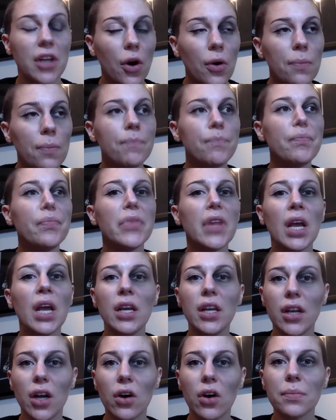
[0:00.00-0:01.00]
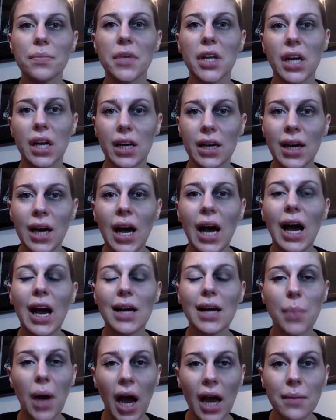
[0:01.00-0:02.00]
nope, I'm going to
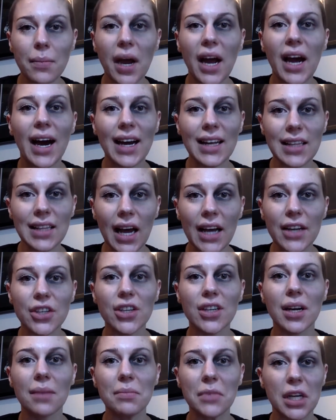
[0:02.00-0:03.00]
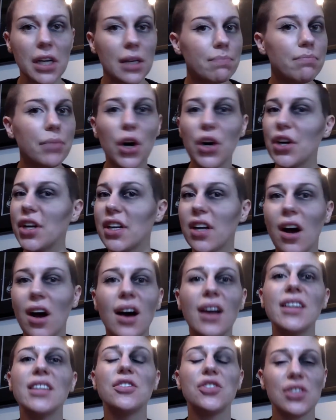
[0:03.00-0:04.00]
hide behind my eyeliner. I'm going to put it
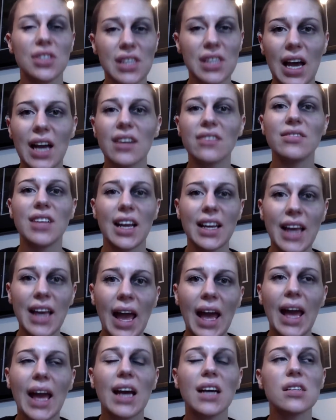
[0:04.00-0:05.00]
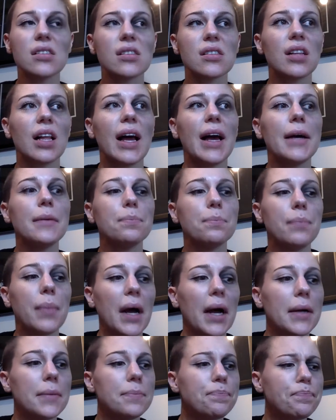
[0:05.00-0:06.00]
on and just kind of like handle it.
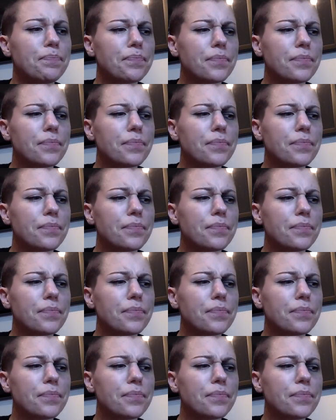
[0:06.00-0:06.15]
But